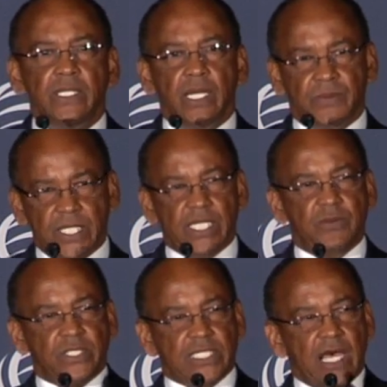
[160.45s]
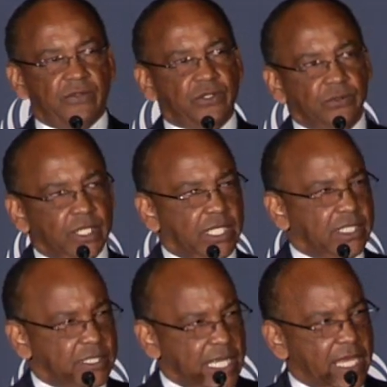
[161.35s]
particularly with South Korea,
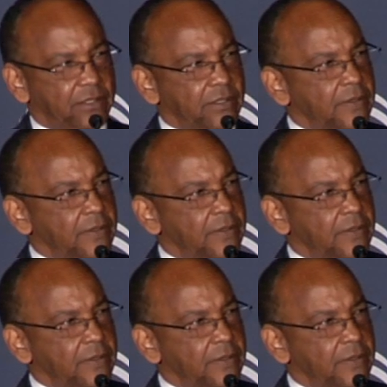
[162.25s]
is that,